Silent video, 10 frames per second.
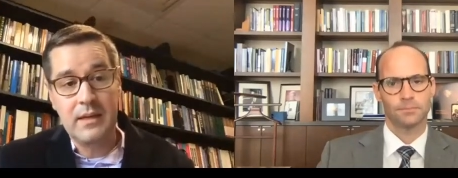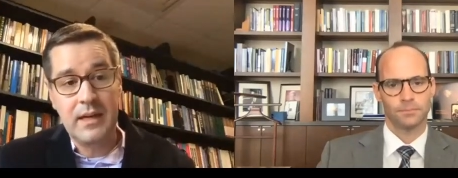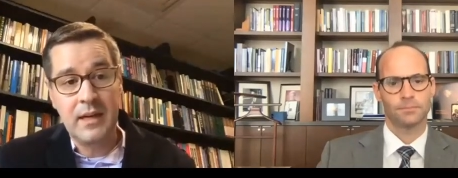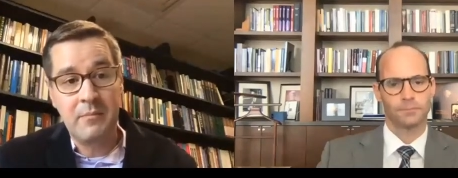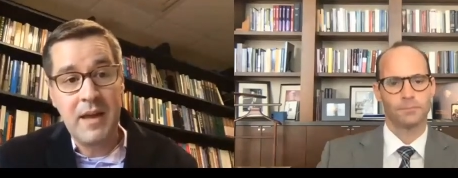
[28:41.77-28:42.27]

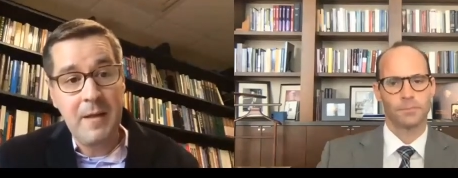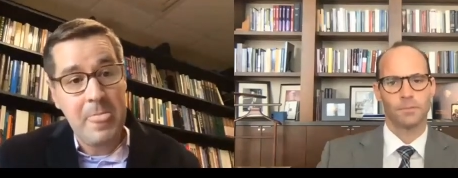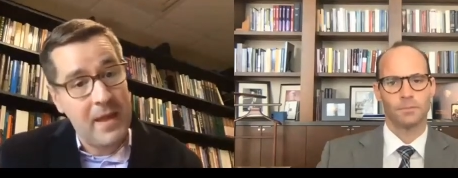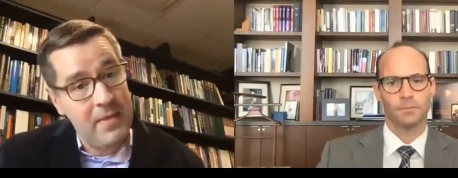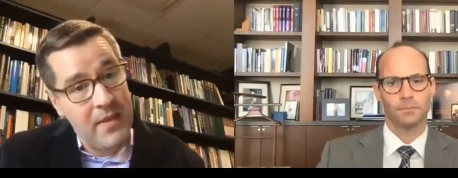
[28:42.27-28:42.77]
Speaker 1: Um,
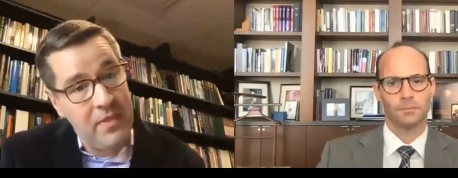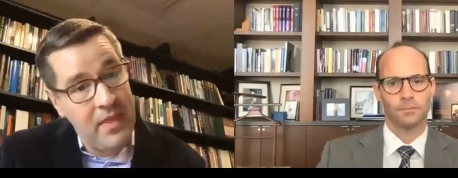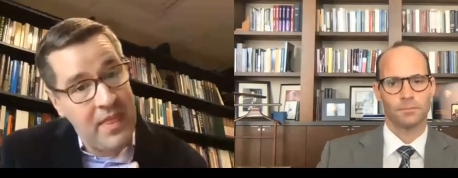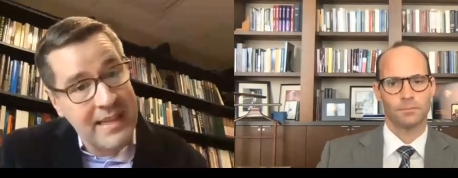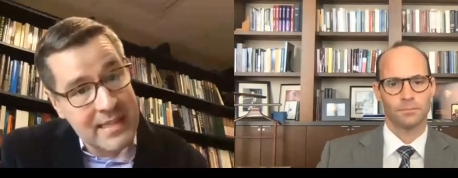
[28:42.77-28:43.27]
and and then
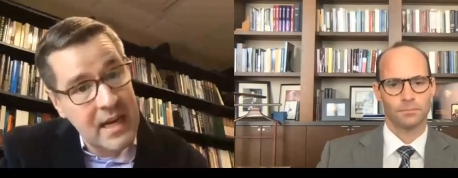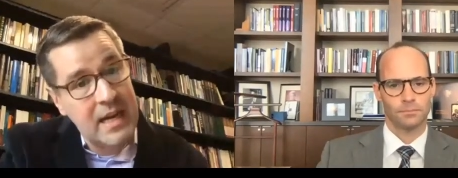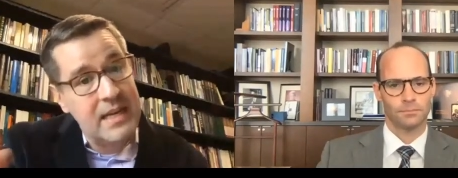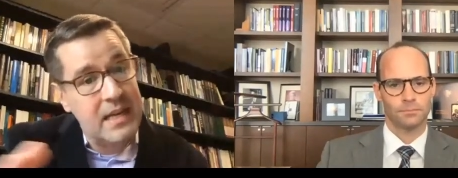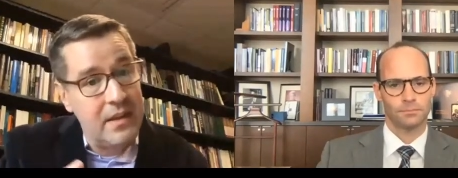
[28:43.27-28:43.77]
that's an
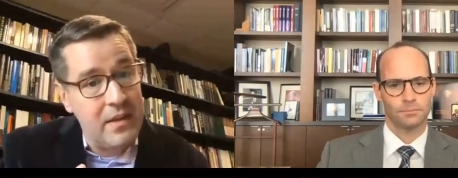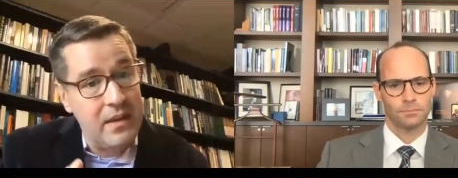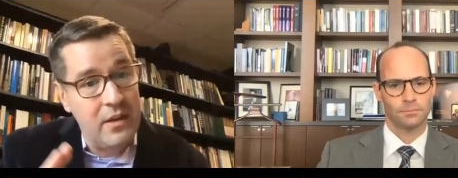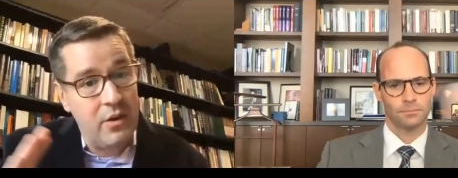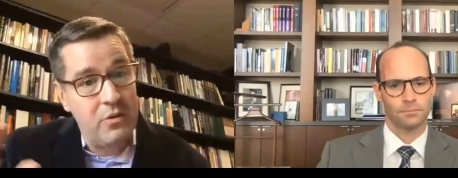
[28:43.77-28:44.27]
idea that
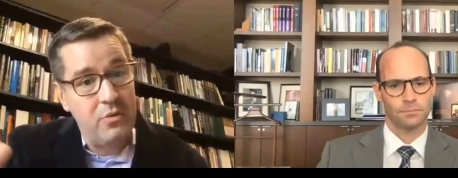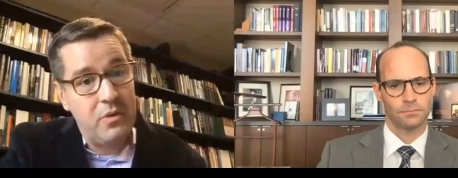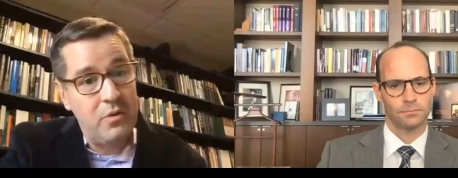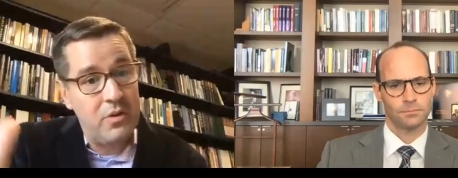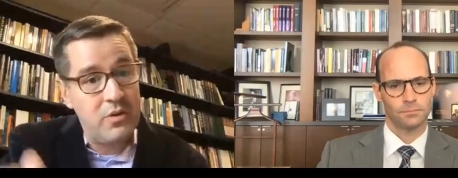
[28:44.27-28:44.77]
you know you
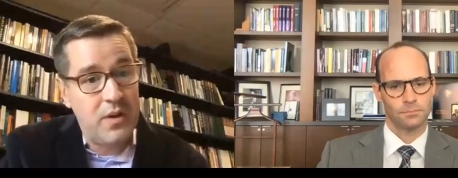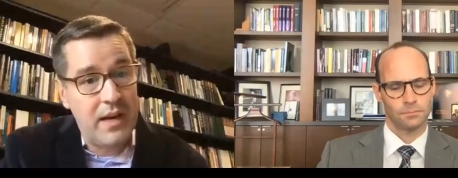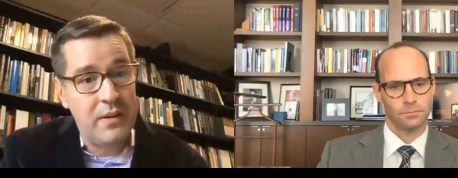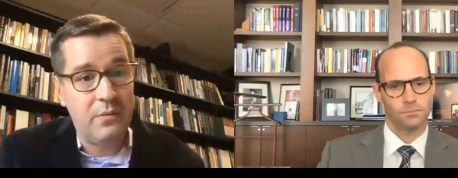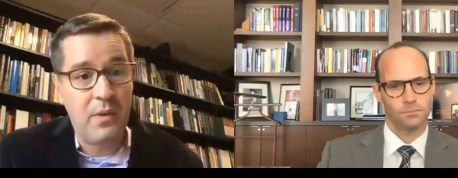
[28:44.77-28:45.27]
you can
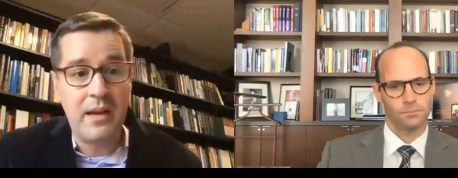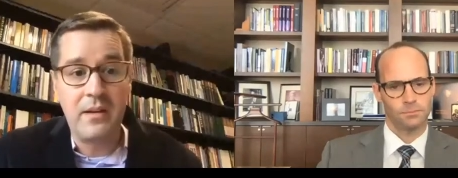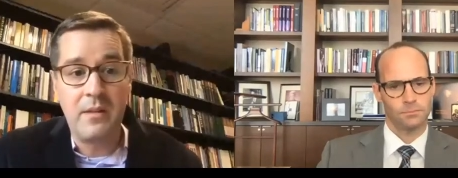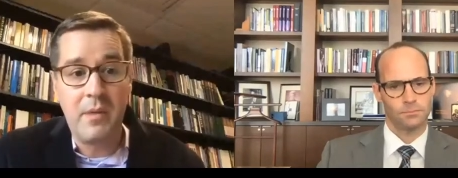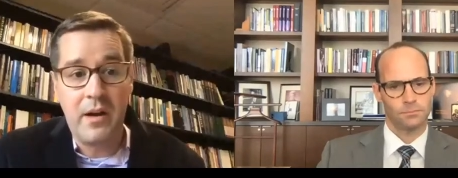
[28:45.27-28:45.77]
trace right
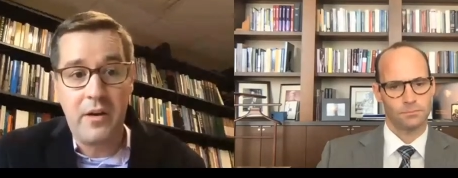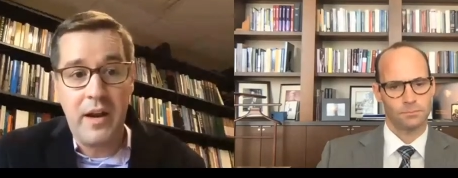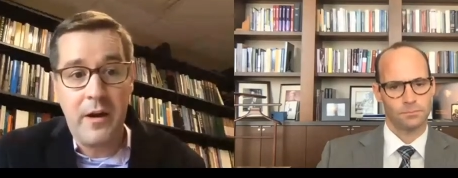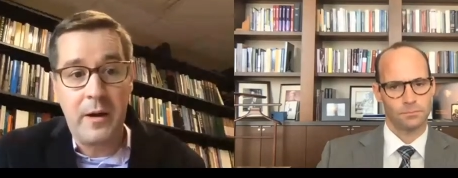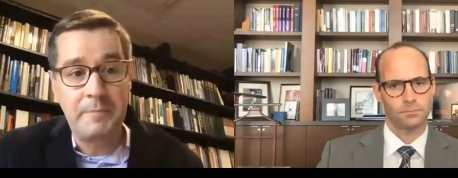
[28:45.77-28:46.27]
into the modern era